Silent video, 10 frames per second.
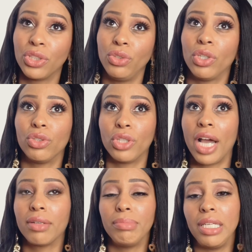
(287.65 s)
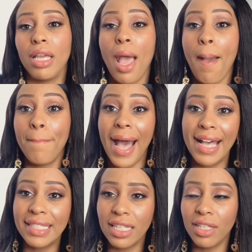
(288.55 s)
you know, try to be
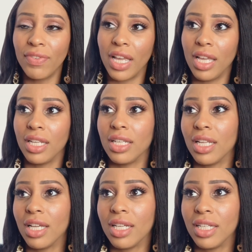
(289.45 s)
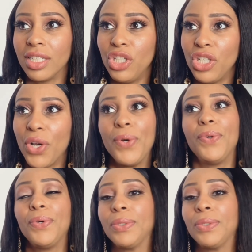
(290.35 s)
positive and, you know,